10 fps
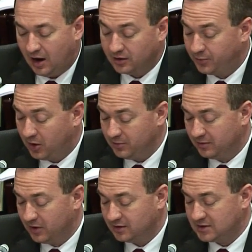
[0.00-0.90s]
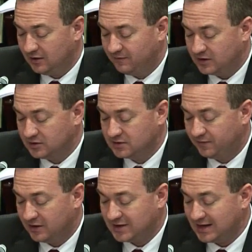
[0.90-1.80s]
Our Department of Military and Veterans
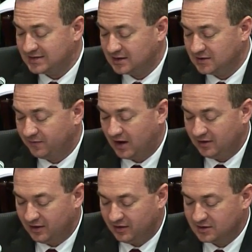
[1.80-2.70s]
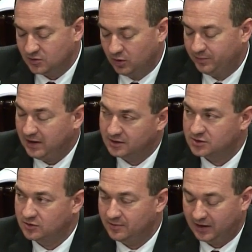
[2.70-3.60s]
Affairs has testified that this will be
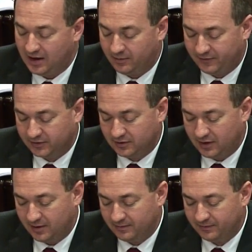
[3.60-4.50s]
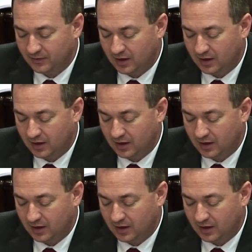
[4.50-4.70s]
extremely helpful to them.